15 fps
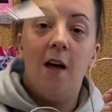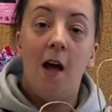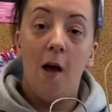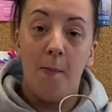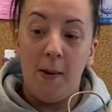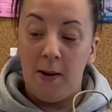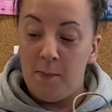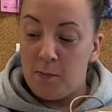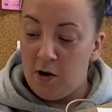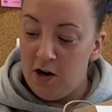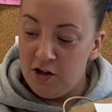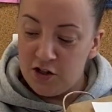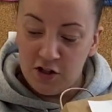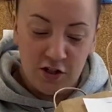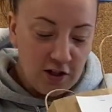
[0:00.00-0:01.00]
a
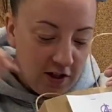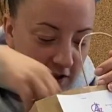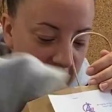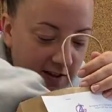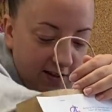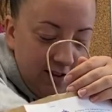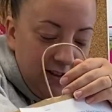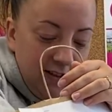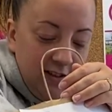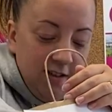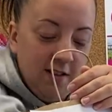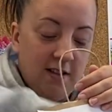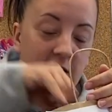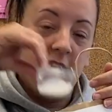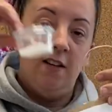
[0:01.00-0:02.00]
paintbrush,
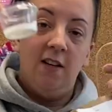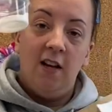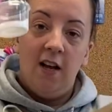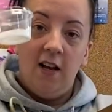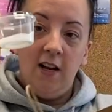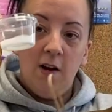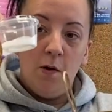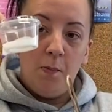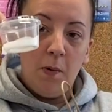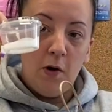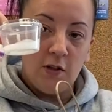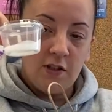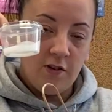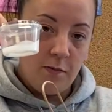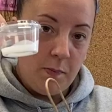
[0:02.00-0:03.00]
a little
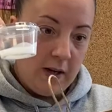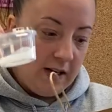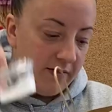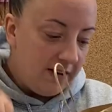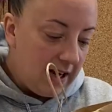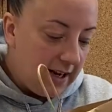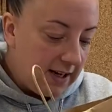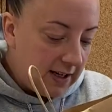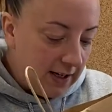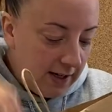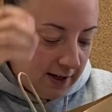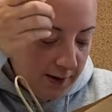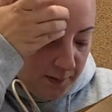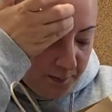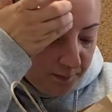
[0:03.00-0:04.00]
pot of PVA
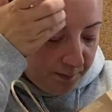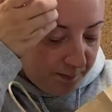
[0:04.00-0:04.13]
glue,